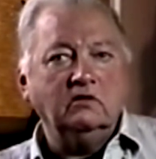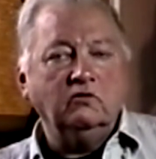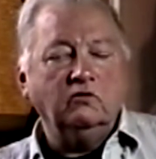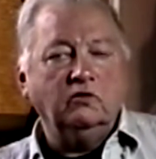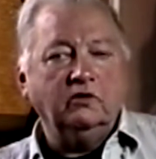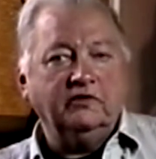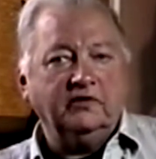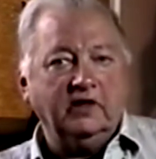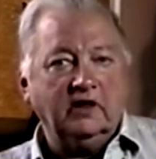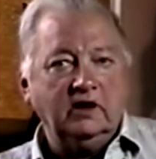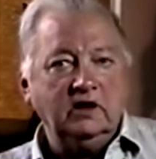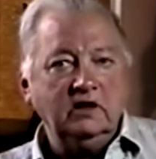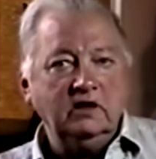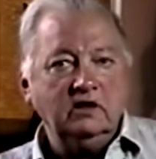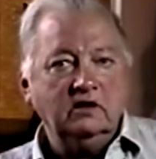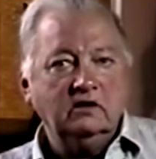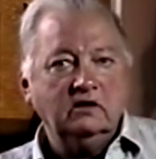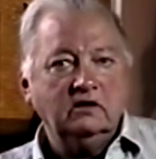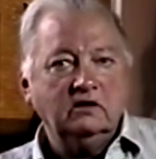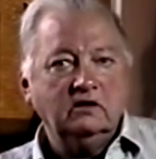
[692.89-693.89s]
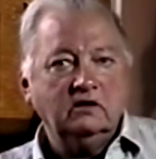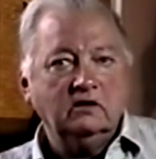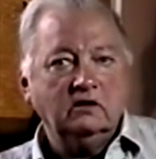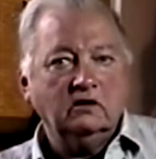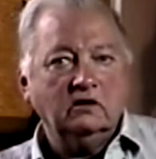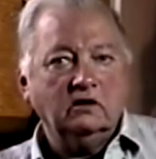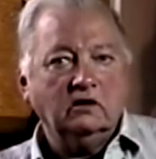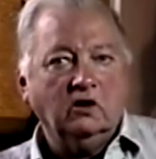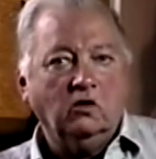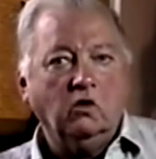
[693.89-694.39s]
with Eddie,
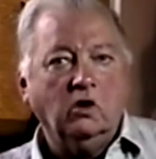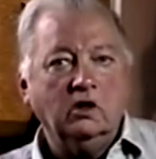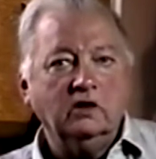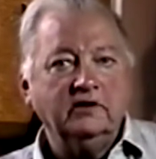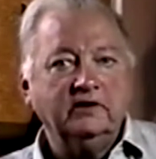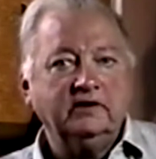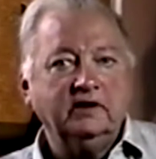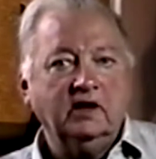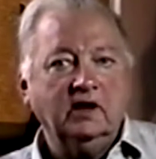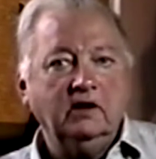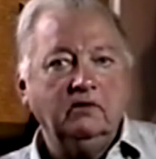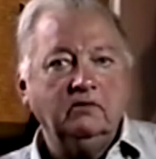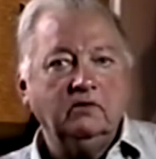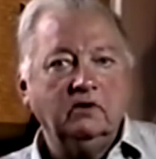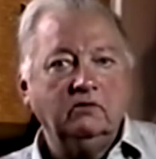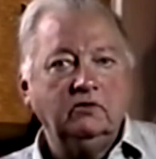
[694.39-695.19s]
all the time.